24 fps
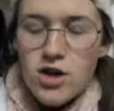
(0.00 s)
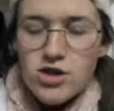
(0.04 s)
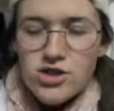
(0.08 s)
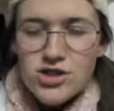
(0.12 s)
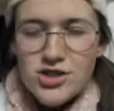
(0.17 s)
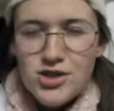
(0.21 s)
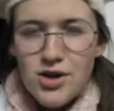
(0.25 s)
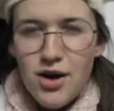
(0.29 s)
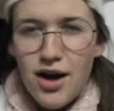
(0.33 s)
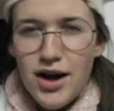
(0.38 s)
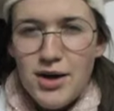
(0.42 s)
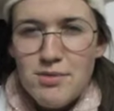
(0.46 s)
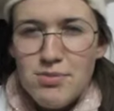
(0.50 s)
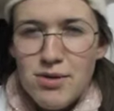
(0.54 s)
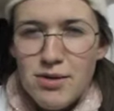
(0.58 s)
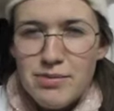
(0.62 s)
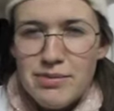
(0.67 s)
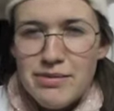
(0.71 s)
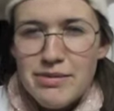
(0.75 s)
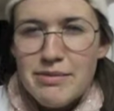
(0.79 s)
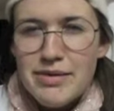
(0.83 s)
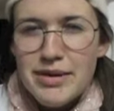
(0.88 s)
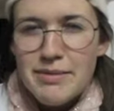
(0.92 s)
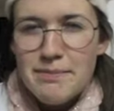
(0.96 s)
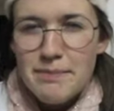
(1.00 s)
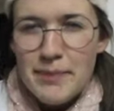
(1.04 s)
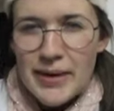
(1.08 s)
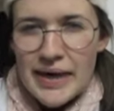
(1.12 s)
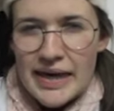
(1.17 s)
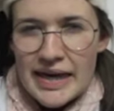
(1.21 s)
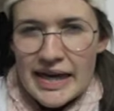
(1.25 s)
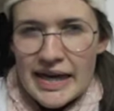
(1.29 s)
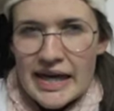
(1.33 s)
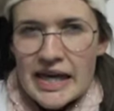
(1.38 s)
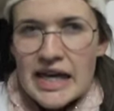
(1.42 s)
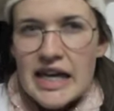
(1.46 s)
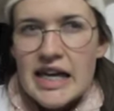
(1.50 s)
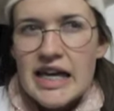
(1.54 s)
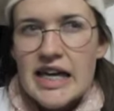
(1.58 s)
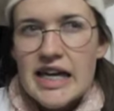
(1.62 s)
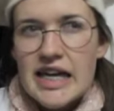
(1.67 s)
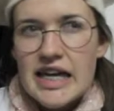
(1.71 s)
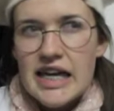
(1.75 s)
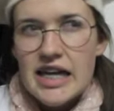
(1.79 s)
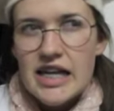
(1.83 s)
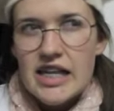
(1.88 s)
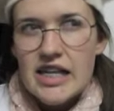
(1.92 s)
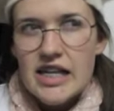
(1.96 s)
So I'd probably be
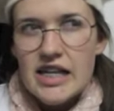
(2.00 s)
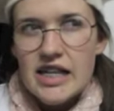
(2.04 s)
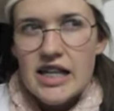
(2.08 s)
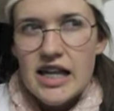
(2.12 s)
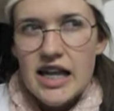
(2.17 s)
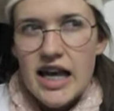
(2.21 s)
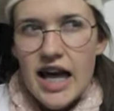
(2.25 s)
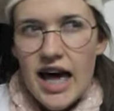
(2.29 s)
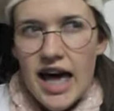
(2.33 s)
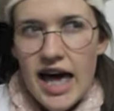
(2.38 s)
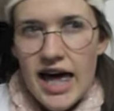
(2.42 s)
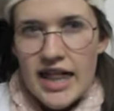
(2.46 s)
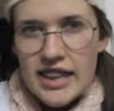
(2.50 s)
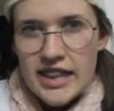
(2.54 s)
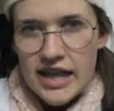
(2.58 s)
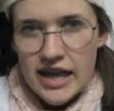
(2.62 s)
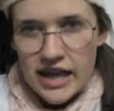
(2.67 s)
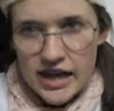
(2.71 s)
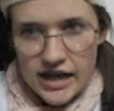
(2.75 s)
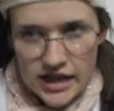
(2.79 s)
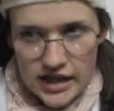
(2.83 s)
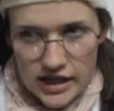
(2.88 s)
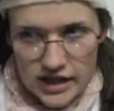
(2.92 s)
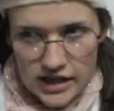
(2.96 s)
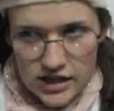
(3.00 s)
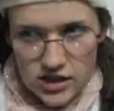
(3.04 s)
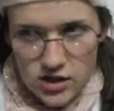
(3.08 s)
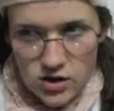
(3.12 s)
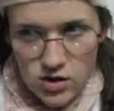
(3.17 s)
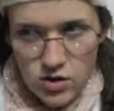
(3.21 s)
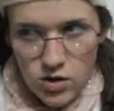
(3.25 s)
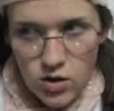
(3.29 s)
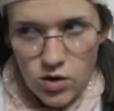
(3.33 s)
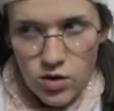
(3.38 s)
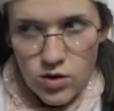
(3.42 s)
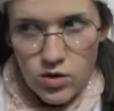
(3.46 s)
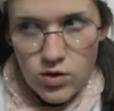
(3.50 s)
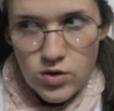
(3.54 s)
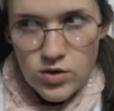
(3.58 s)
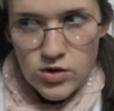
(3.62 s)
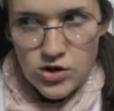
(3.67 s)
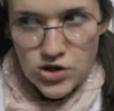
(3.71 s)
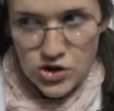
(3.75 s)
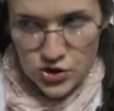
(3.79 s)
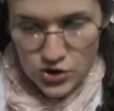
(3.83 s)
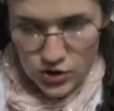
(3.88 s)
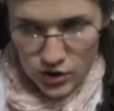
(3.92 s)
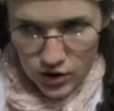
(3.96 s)
in LA or
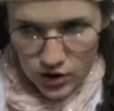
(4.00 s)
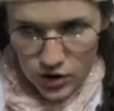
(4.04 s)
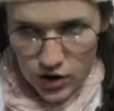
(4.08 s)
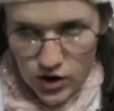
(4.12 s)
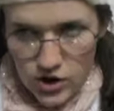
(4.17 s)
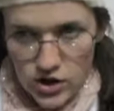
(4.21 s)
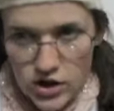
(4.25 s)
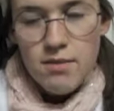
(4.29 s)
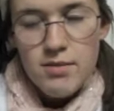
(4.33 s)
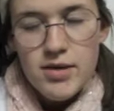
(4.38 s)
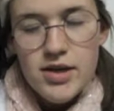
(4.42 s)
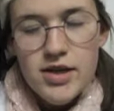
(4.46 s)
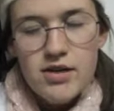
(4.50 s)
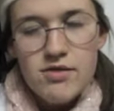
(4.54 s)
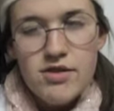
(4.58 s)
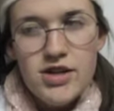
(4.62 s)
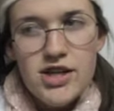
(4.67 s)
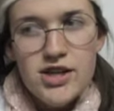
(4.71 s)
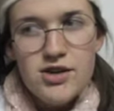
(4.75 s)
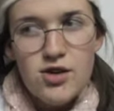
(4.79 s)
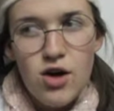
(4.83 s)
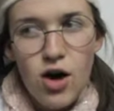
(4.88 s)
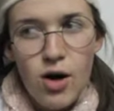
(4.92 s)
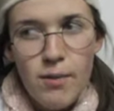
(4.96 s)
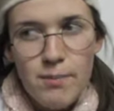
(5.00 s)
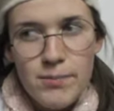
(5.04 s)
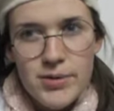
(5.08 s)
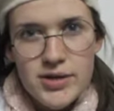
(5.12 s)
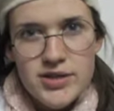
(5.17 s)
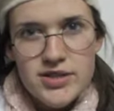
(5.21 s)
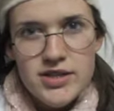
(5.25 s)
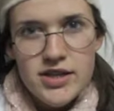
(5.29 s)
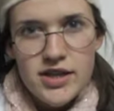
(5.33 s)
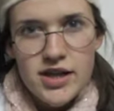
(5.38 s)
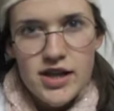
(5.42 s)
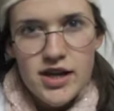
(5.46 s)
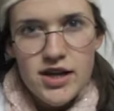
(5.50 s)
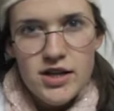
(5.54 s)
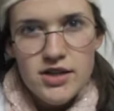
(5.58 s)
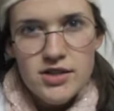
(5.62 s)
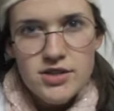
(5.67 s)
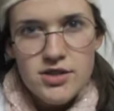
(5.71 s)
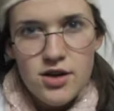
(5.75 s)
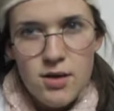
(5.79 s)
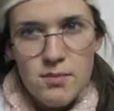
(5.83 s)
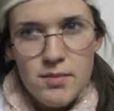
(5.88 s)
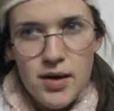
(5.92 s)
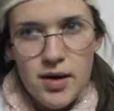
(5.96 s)
New York. I'm like a really good opera singer,
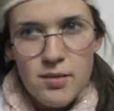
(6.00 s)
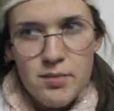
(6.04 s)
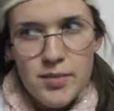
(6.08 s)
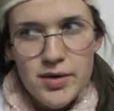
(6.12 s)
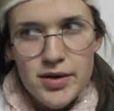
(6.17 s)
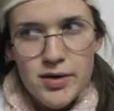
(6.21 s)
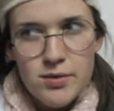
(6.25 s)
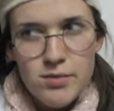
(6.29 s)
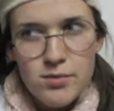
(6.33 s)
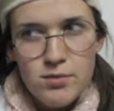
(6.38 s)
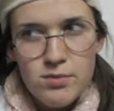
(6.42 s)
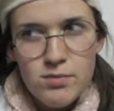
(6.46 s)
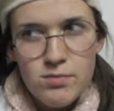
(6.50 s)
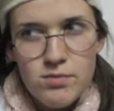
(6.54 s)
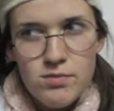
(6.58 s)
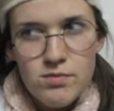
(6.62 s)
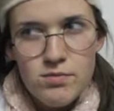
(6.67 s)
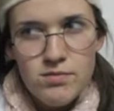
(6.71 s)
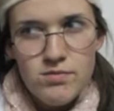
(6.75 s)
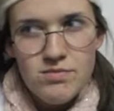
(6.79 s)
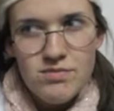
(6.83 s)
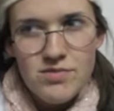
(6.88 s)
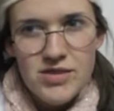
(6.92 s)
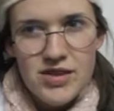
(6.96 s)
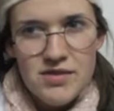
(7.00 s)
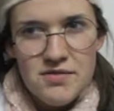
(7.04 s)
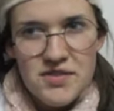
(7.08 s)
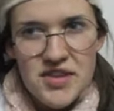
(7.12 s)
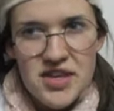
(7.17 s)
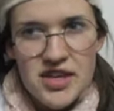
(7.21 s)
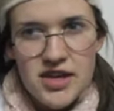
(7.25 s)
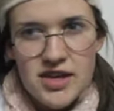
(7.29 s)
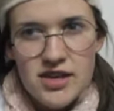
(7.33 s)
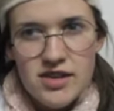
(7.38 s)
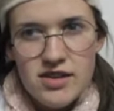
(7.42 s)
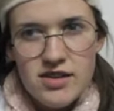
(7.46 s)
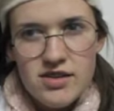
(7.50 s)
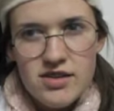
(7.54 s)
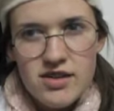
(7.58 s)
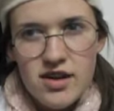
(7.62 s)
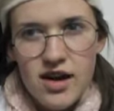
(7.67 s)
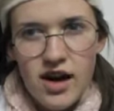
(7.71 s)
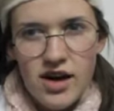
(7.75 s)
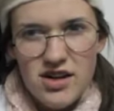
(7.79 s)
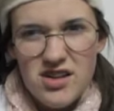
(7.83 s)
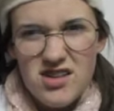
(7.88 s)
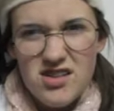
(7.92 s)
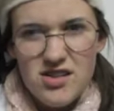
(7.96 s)
so I might be living,
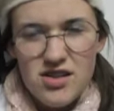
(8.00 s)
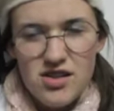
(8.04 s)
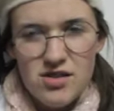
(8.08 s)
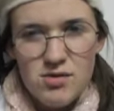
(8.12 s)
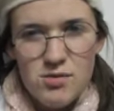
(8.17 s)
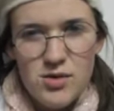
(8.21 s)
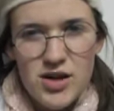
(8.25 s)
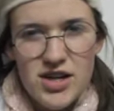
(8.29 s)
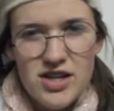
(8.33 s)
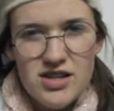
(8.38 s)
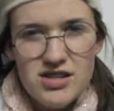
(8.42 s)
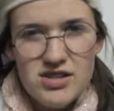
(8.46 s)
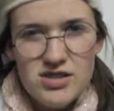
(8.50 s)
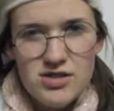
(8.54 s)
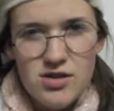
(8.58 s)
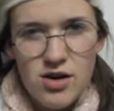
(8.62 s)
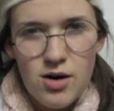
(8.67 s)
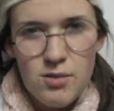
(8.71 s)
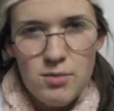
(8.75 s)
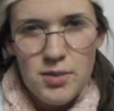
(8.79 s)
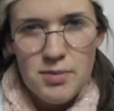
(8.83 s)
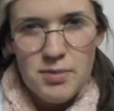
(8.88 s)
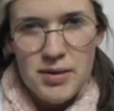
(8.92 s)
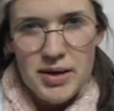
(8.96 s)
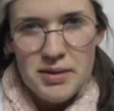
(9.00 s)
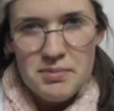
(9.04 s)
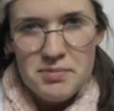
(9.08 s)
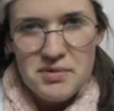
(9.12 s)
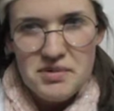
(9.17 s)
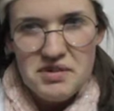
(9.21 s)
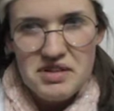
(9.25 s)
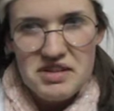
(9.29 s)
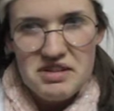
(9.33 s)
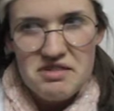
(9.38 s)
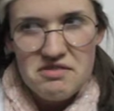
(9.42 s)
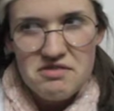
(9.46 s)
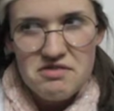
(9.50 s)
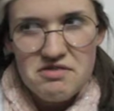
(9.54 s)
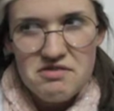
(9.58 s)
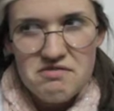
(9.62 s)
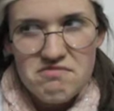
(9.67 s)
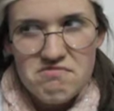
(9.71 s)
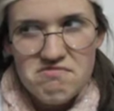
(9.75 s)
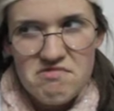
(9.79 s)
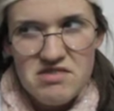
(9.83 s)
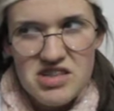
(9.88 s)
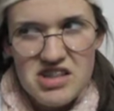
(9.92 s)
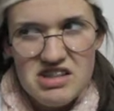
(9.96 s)
I don't know, where do opera people live?
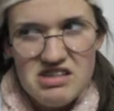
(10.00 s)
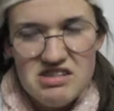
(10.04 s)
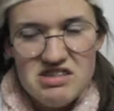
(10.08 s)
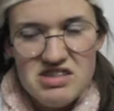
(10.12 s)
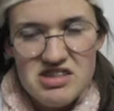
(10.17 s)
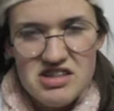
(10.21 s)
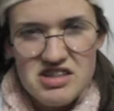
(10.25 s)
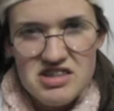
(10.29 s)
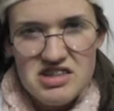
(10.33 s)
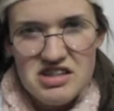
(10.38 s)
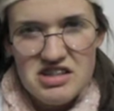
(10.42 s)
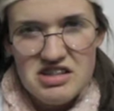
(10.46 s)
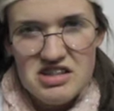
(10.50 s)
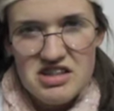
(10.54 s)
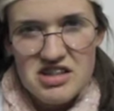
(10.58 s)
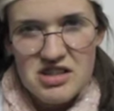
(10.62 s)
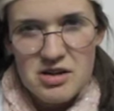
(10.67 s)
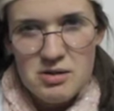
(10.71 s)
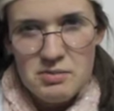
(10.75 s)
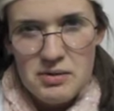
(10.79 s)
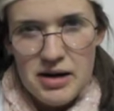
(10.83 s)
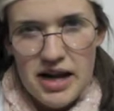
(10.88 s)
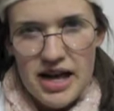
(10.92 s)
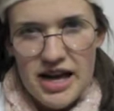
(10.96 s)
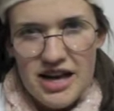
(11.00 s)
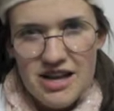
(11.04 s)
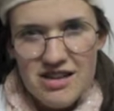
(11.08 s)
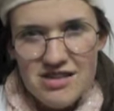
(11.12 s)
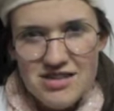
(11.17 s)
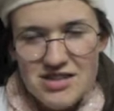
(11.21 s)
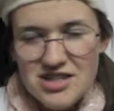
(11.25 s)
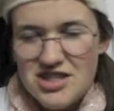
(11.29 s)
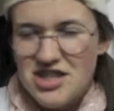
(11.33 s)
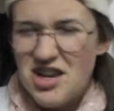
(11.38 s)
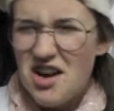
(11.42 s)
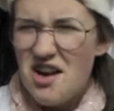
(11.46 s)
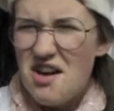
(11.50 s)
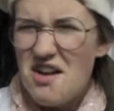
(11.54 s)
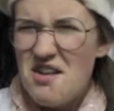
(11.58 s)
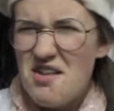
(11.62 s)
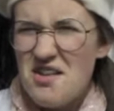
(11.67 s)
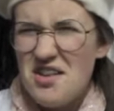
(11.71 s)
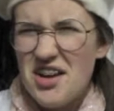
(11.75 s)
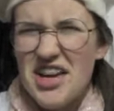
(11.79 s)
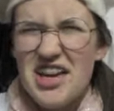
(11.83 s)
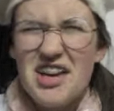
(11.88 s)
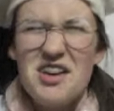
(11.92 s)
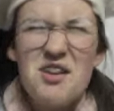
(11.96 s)
In the Sydney Opera House? No,
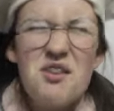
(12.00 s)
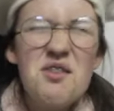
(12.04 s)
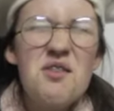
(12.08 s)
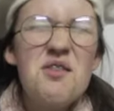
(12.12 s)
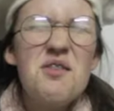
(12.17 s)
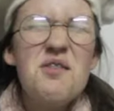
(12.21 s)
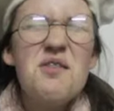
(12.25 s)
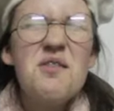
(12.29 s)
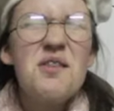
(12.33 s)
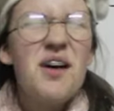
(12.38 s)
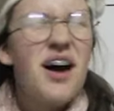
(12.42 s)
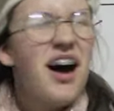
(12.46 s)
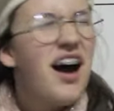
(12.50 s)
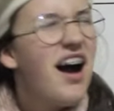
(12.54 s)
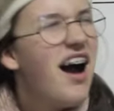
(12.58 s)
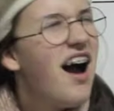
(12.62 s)
ew!